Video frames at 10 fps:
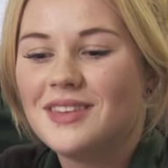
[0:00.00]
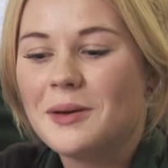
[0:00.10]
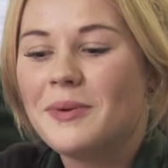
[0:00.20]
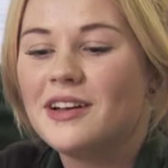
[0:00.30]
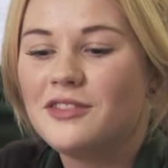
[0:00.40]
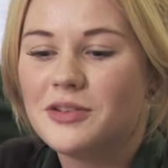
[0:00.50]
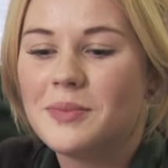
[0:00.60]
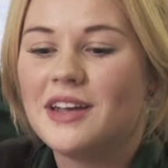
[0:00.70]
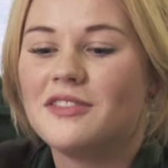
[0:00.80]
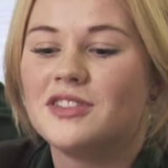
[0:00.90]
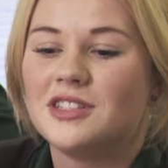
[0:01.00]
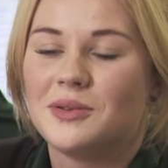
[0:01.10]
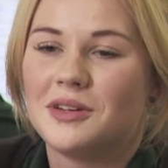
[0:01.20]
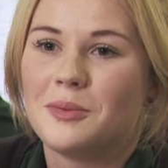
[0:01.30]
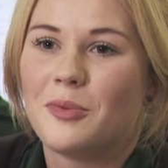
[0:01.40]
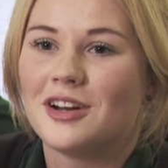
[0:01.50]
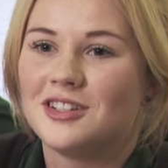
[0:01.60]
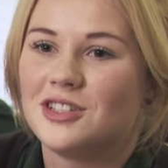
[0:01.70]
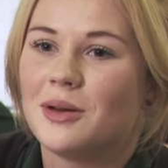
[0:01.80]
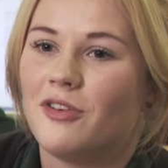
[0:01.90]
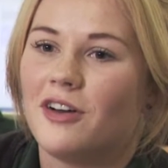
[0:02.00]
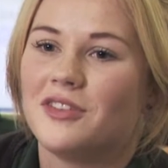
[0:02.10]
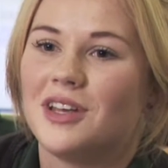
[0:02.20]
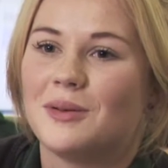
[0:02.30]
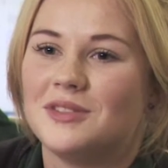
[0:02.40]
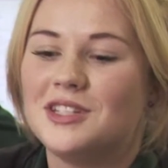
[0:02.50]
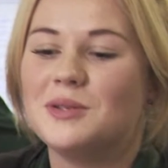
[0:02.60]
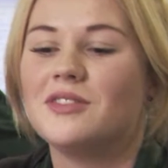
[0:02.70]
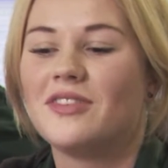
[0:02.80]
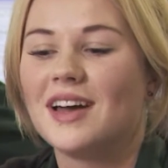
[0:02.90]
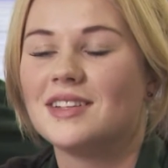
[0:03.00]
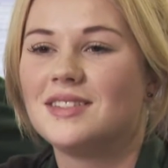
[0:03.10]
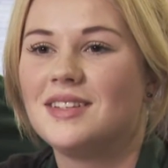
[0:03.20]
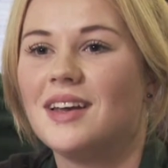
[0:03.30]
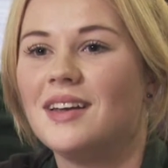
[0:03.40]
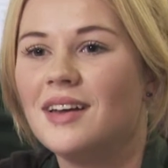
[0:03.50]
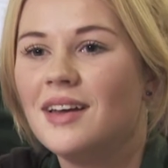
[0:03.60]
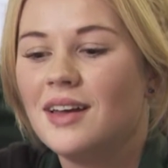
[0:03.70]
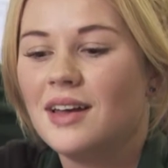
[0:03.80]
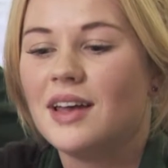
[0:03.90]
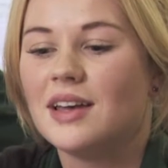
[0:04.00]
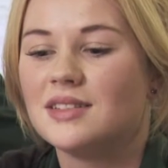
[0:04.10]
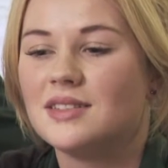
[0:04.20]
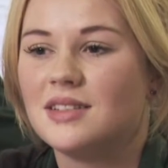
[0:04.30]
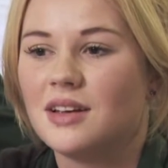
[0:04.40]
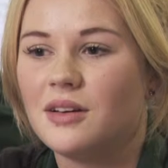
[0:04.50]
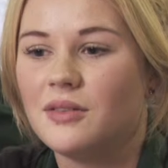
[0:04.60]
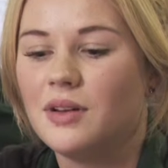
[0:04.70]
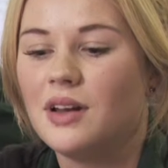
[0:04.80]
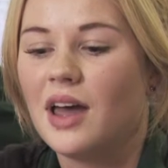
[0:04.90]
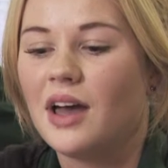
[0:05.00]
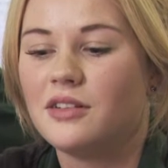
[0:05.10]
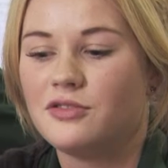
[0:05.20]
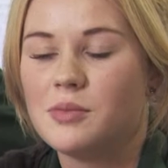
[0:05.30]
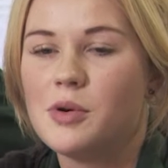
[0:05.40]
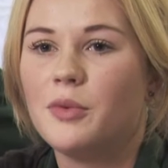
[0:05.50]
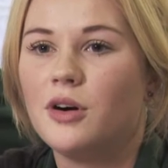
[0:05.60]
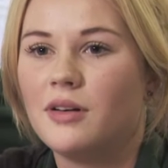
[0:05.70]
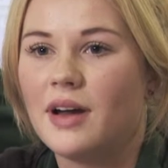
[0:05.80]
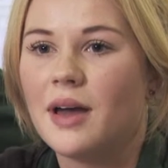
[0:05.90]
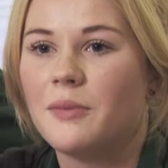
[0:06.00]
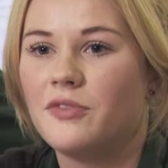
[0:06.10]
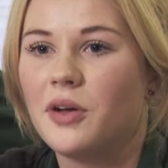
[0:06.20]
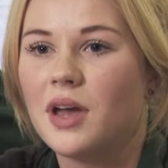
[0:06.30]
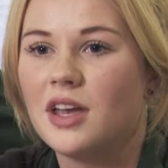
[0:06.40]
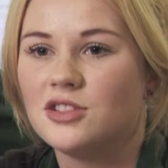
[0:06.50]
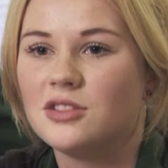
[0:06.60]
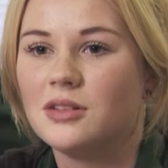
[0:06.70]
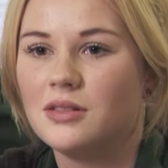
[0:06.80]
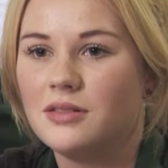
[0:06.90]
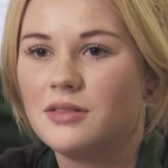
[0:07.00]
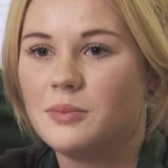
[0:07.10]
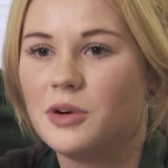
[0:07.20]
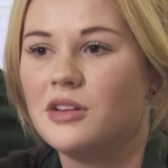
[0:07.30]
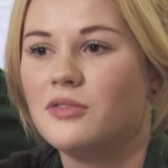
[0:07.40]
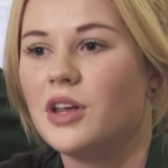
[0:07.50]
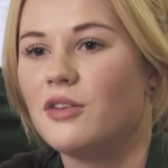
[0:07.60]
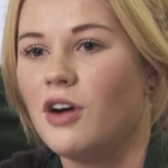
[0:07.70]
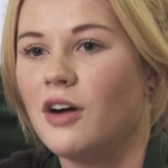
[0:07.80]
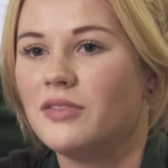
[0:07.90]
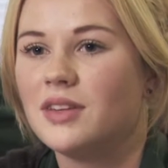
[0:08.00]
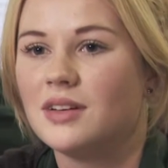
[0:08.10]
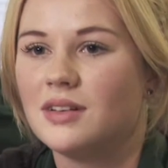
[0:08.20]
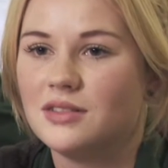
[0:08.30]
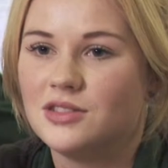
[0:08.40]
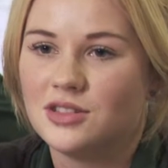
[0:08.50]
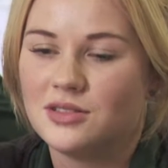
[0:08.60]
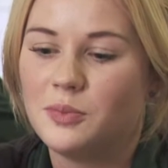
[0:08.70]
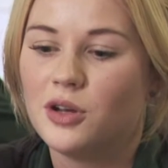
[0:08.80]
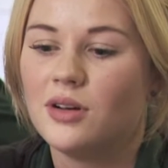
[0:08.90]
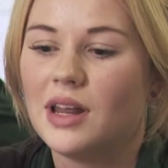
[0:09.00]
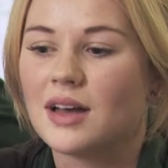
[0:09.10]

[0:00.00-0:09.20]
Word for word: The appeal for me for doing an apprenticeship rather than going to university is to learn from a more um, vocational point of view rather than just purely